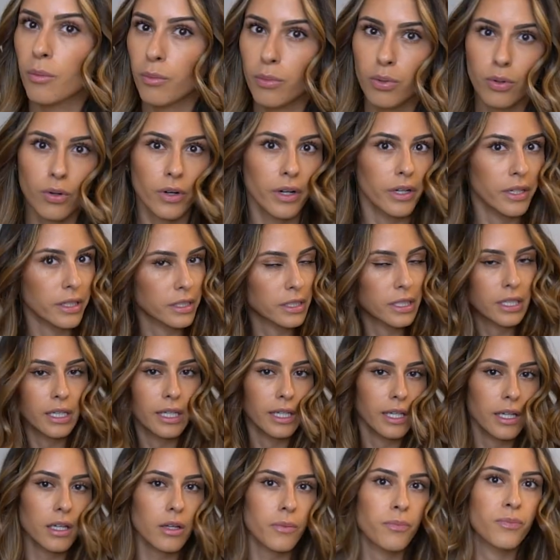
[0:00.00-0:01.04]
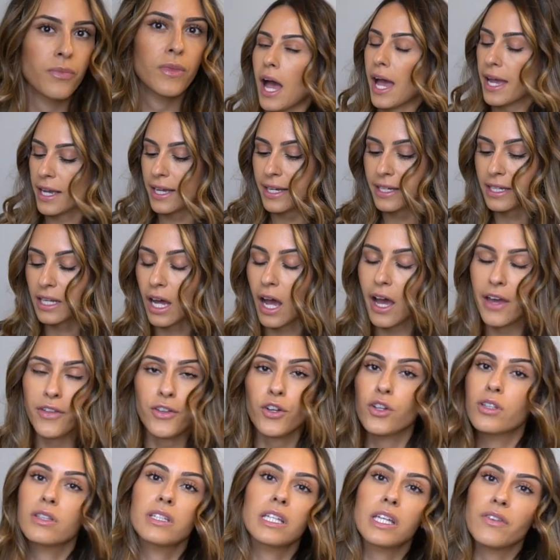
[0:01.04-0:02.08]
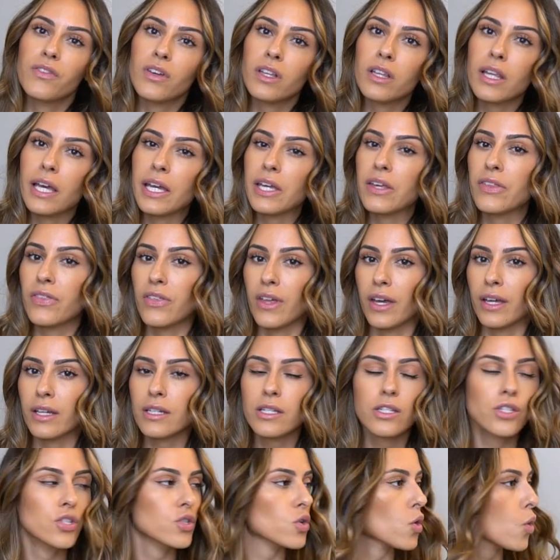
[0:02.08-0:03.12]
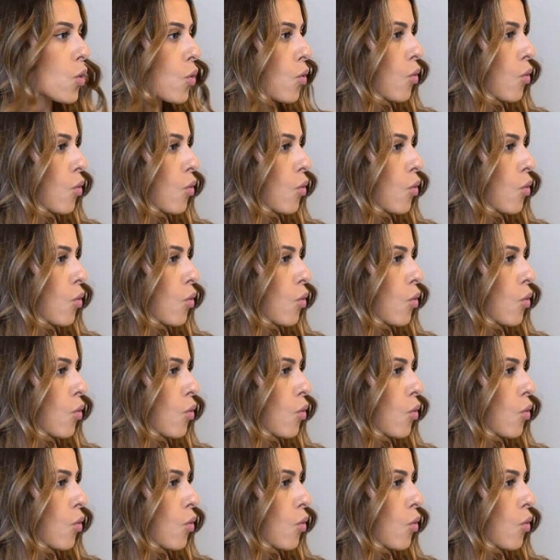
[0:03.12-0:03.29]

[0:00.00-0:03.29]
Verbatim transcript: pretty, I could either leave it like this,